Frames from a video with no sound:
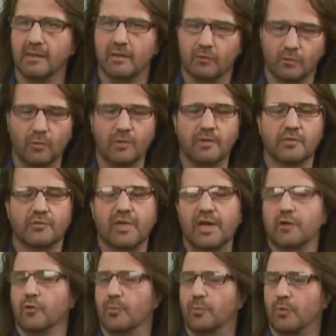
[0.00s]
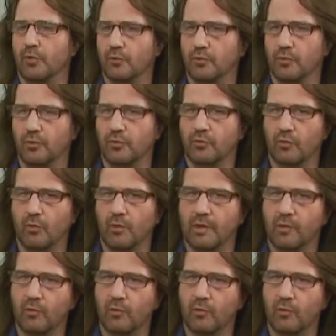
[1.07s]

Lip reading: So is that your personal story,